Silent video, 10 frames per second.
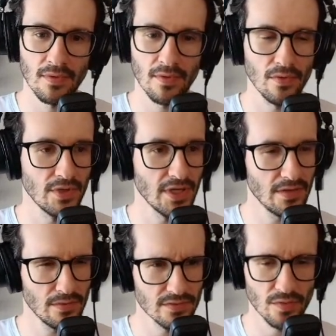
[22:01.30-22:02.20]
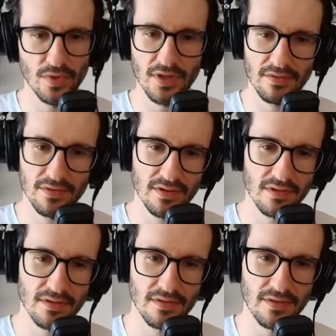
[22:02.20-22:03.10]
Okay, so we have it.
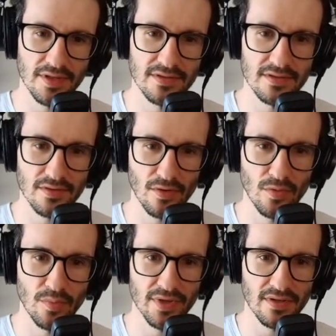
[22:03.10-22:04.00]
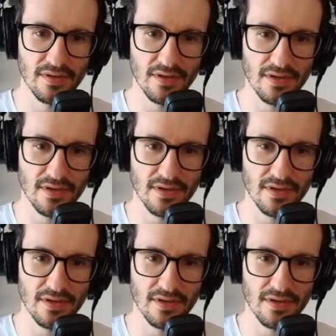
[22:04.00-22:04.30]
Let's open